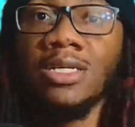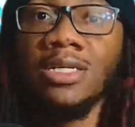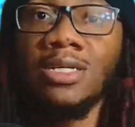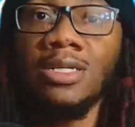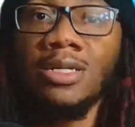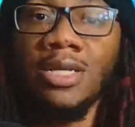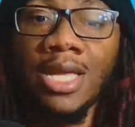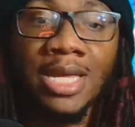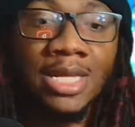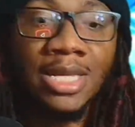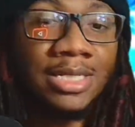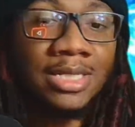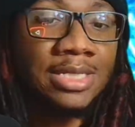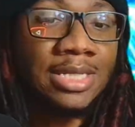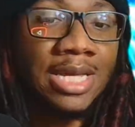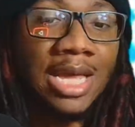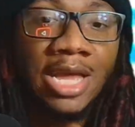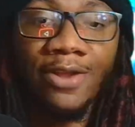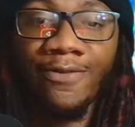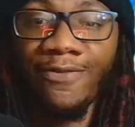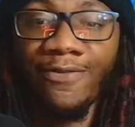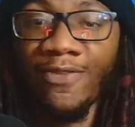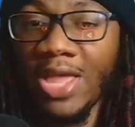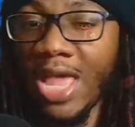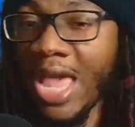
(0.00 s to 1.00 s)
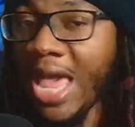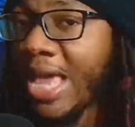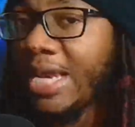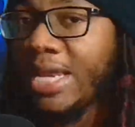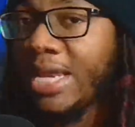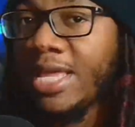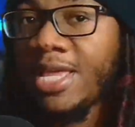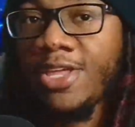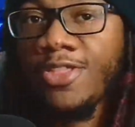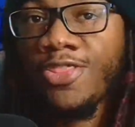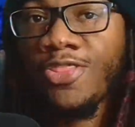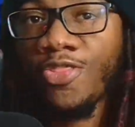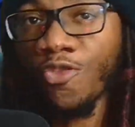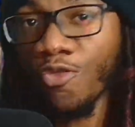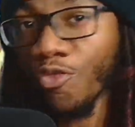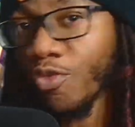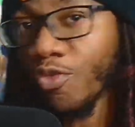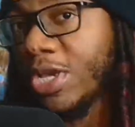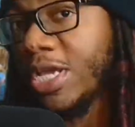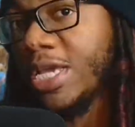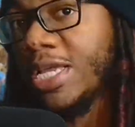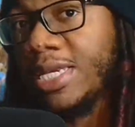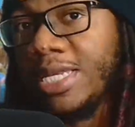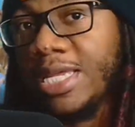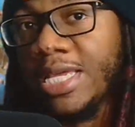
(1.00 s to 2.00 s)
inside of any
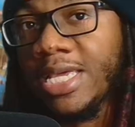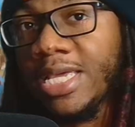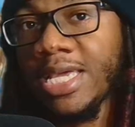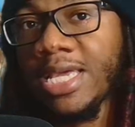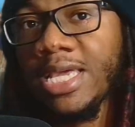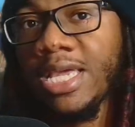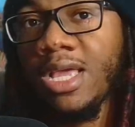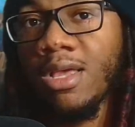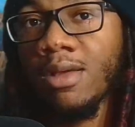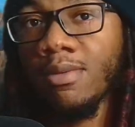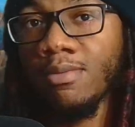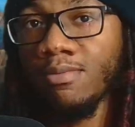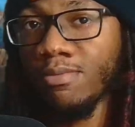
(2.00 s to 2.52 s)
3D